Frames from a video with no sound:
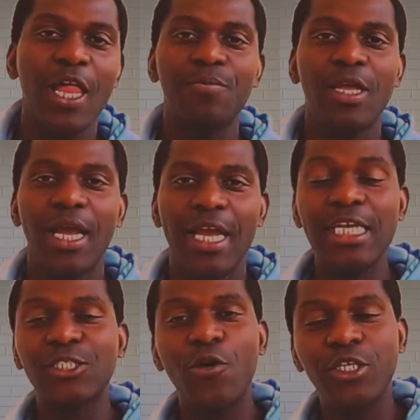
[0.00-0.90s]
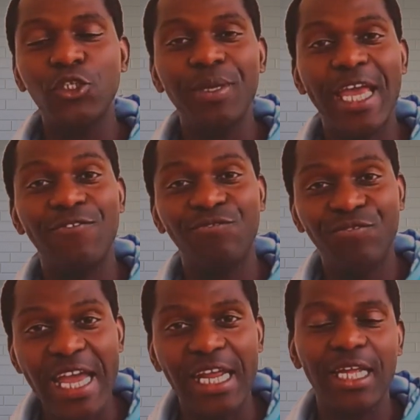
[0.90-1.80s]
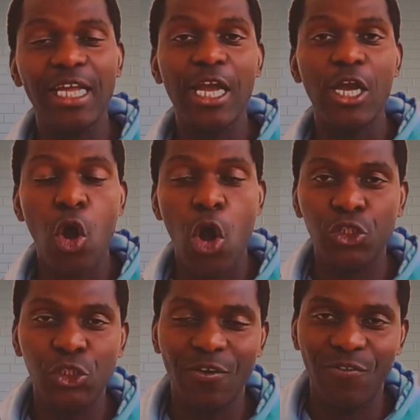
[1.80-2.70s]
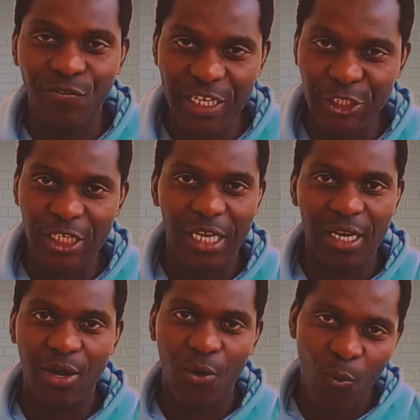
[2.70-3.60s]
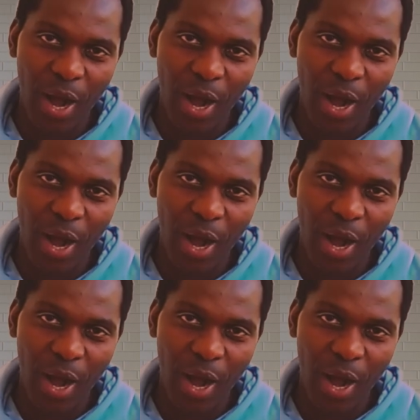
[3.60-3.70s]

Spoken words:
is going to be a very controversial one.